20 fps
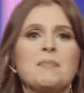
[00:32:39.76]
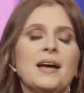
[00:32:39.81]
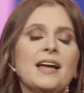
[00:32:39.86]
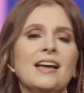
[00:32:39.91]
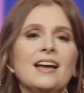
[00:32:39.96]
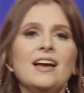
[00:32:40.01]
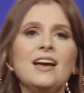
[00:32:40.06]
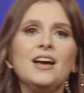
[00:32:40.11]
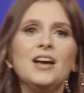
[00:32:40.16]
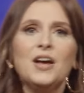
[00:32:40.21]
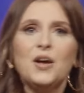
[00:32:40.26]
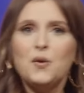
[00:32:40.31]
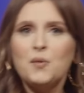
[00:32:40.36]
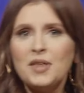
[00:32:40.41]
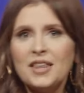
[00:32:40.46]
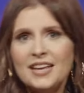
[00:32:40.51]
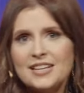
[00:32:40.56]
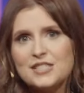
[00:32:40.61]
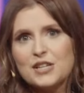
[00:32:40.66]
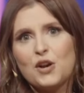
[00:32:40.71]
but
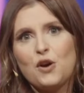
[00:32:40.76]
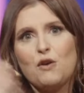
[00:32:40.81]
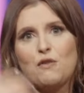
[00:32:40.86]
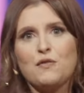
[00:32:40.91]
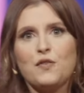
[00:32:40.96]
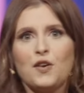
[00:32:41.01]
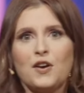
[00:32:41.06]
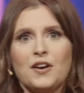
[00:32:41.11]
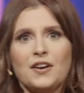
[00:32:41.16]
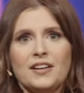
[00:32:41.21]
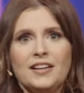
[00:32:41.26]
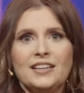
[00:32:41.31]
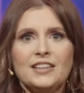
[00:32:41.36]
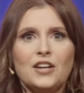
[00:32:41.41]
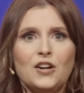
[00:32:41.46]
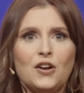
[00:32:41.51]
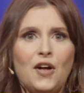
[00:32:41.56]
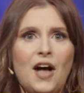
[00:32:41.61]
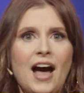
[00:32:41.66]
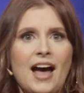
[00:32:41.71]
we like to go for
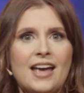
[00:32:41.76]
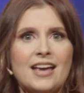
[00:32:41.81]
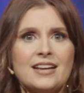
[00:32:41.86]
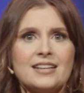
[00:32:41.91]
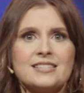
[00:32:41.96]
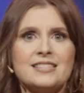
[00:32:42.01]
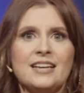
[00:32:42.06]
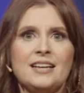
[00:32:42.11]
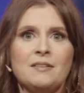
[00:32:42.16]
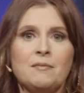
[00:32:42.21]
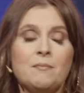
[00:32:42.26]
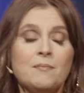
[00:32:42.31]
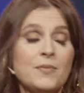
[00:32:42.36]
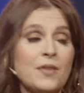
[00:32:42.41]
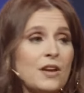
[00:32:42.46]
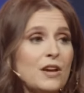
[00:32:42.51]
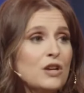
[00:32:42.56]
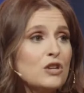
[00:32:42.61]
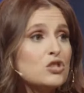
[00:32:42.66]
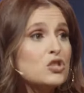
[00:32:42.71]
little hikes. And
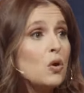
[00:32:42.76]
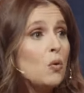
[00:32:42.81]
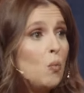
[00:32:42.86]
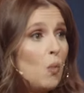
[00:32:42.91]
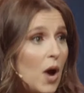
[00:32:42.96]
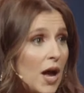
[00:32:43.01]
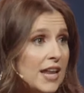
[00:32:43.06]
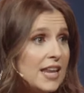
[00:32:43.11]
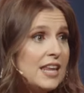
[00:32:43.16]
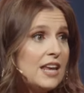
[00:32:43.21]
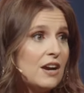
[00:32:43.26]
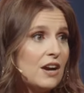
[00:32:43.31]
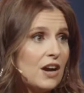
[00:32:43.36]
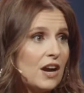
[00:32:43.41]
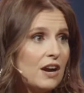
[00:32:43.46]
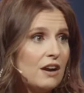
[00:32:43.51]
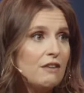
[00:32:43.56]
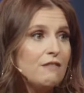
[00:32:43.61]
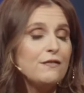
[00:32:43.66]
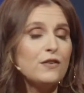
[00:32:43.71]
so one
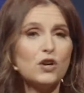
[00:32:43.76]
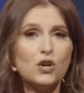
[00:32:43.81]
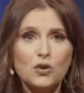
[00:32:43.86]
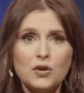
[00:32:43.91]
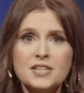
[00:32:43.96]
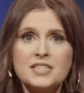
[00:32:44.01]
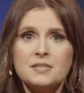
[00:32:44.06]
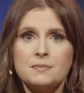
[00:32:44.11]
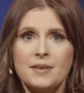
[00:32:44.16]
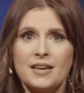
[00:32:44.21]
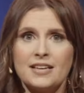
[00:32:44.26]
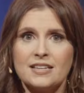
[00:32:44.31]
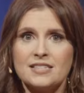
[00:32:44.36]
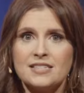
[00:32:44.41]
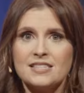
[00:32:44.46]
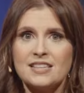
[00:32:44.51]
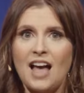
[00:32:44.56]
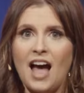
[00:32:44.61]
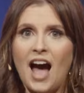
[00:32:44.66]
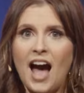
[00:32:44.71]
year for
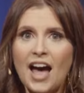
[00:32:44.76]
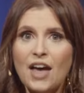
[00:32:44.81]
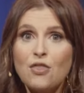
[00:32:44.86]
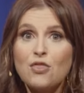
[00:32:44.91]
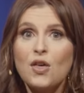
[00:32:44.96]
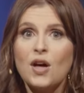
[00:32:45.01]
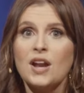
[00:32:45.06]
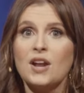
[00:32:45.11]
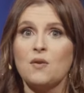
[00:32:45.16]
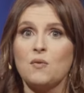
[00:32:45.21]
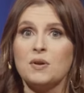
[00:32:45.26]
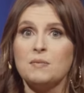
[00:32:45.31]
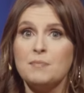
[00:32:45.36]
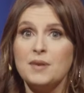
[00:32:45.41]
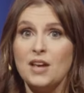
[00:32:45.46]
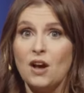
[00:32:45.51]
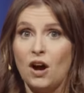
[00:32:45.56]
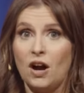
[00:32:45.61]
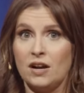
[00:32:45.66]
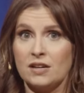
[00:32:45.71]
Christmas, I thought it would
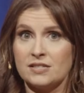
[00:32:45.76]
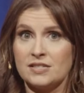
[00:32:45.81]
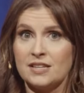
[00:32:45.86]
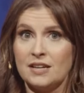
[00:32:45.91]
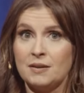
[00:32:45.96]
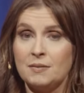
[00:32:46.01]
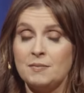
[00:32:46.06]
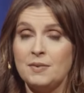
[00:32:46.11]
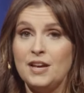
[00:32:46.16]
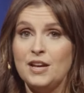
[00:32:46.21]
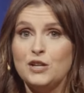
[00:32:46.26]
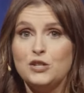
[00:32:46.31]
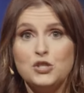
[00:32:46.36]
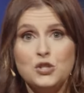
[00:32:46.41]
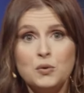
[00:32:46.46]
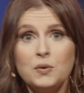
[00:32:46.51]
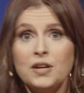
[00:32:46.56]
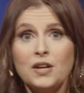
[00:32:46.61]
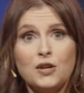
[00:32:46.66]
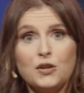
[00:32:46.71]
be awesome
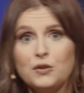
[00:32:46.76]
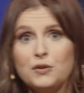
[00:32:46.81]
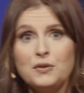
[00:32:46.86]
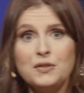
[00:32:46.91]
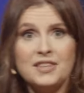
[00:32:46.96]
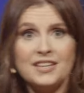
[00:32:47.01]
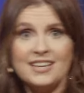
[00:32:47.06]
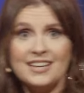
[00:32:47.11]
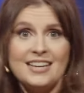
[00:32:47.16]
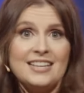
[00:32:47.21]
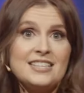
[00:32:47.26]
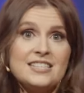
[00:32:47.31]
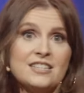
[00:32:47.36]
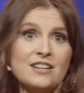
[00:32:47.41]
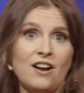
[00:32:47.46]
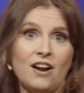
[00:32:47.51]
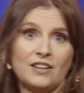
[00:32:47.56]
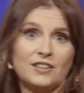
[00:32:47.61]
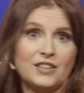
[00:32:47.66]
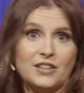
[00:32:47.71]
to include the kids
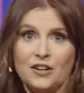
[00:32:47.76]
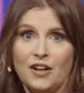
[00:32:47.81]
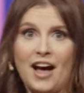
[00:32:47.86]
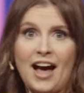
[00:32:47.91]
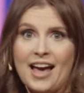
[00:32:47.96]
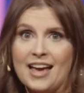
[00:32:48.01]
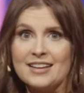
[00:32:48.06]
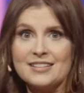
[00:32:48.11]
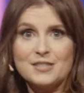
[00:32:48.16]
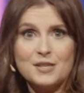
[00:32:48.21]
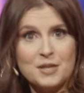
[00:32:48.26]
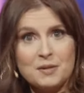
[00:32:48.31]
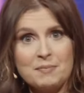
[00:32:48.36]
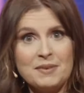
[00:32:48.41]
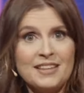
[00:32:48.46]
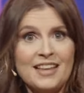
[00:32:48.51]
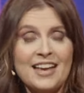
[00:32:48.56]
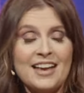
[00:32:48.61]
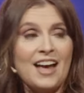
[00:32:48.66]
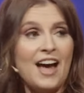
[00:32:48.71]
in our little hikes. It could
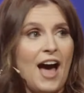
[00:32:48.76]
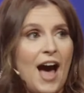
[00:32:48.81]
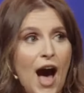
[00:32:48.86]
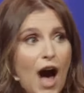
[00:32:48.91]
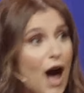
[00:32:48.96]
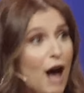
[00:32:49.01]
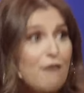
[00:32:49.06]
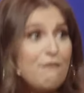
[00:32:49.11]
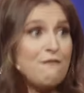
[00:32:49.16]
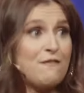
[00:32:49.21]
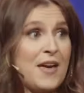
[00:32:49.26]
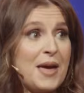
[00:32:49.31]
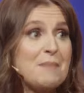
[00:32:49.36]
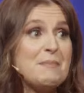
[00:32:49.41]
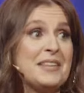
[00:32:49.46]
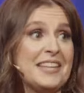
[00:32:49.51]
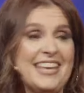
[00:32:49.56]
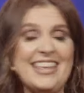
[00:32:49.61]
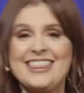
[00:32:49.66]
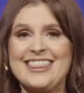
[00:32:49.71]
be like a
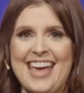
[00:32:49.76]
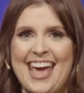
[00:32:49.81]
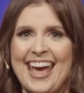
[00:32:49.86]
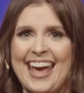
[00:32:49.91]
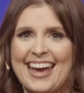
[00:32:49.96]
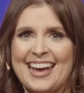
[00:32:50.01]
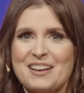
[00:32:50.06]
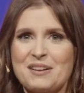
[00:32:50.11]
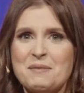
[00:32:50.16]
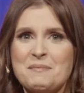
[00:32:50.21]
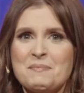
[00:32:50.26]
family thing.